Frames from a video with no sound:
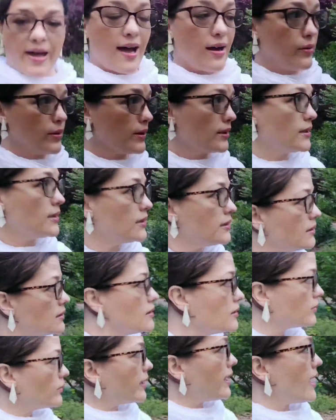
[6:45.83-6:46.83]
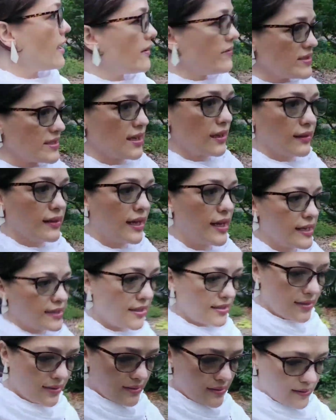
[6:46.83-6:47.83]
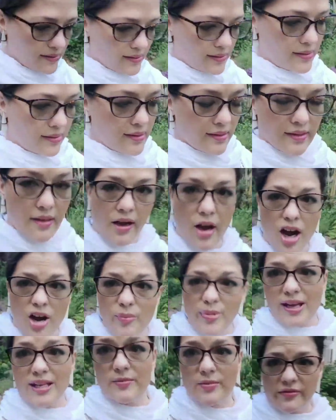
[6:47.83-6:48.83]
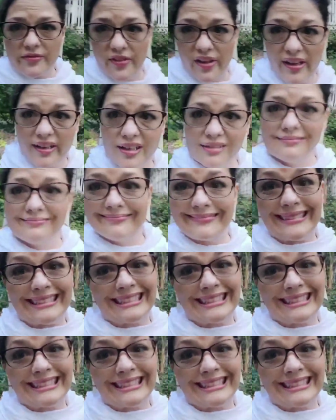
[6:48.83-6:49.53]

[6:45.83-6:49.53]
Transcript: power. We have sunlight. Our basement flooded.